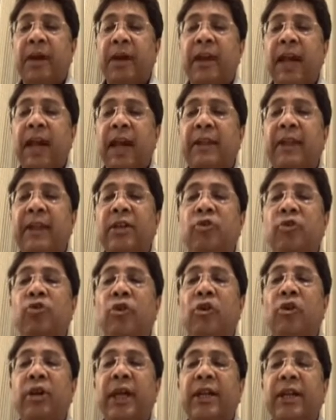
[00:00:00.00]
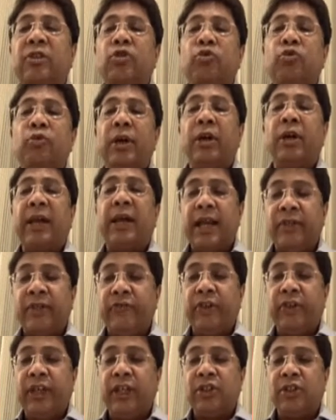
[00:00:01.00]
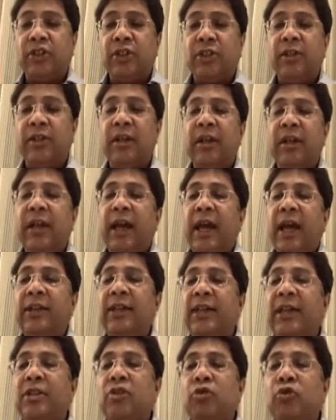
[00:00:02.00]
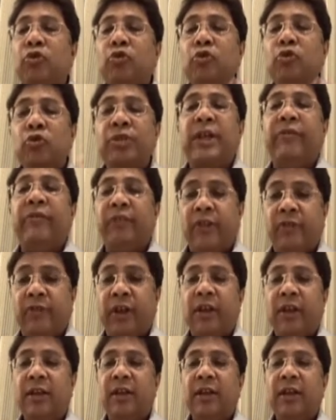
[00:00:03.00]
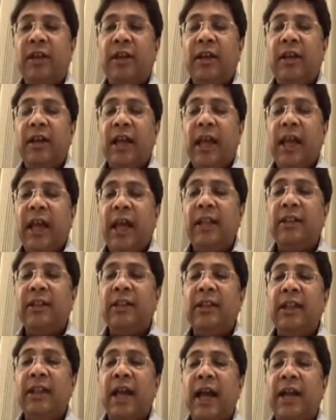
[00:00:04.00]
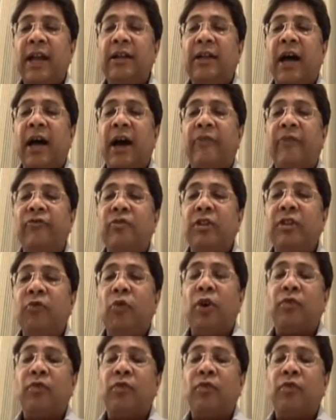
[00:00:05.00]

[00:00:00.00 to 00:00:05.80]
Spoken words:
and then you get through a clarification and then you lose everywhere. And at after what,